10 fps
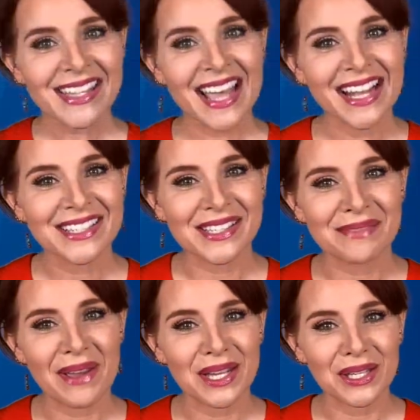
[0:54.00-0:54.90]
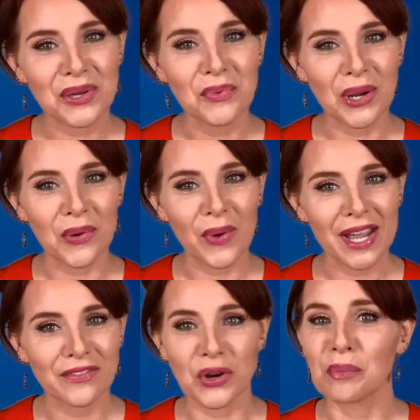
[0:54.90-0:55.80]
that just make you want to
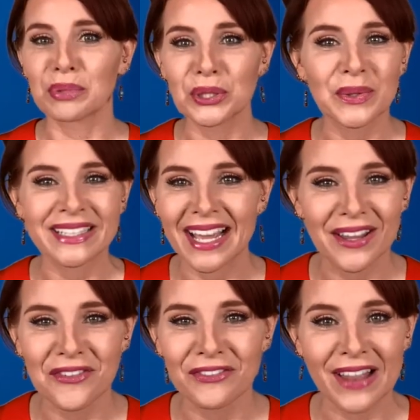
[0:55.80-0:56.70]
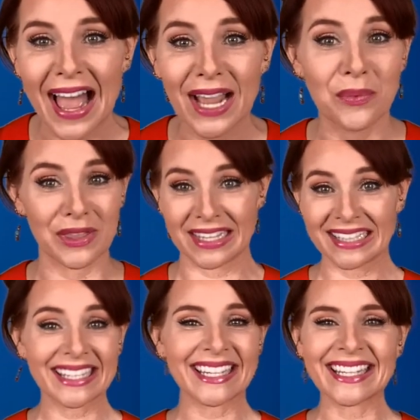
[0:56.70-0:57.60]
wave your blue and yellow flag with
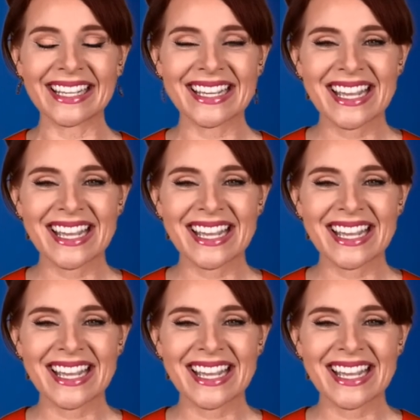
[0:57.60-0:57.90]
glee?